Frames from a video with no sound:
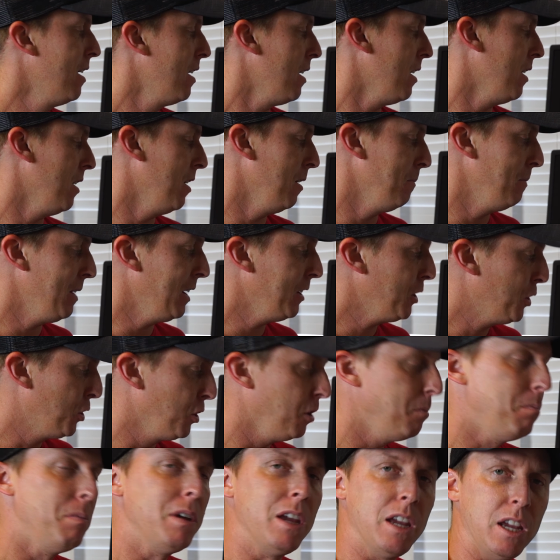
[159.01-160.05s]
That
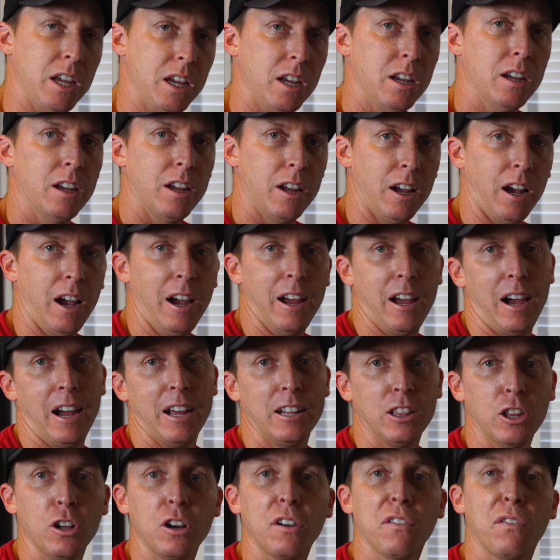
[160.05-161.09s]
should be, I
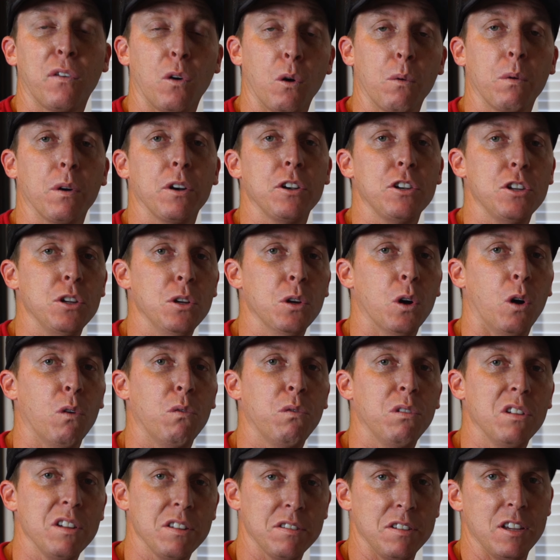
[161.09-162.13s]
look forward to
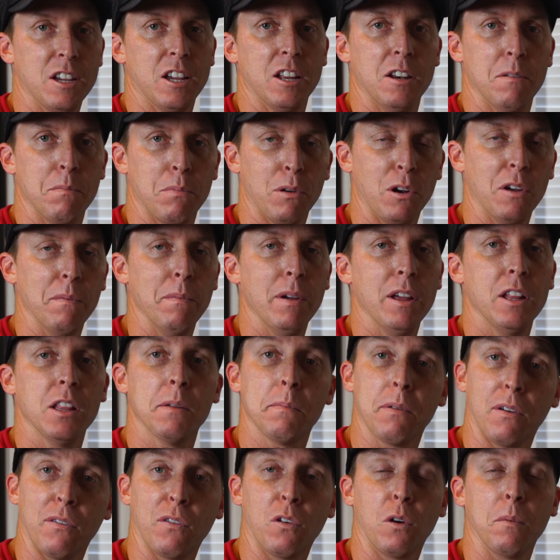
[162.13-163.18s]
hopefully seeing an improvement in the
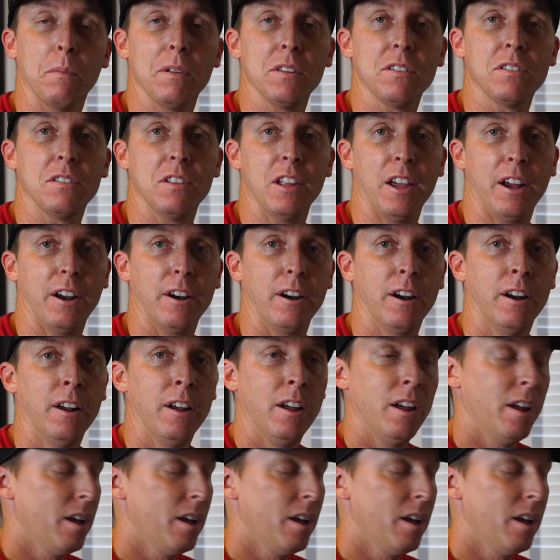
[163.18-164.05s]
performance there.